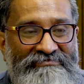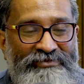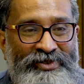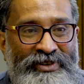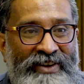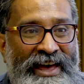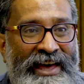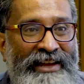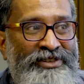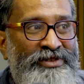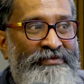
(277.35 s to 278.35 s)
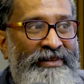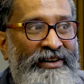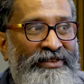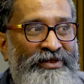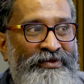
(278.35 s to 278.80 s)
sort of hand to
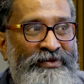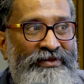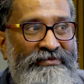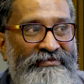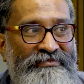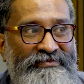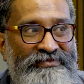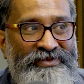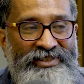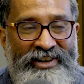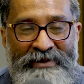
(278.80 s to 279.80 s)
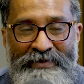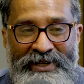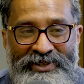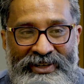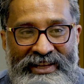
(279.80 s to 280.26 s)
mouth,
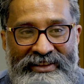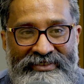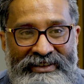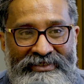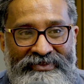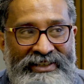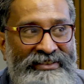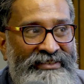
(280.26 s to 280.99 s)
scraping together a living.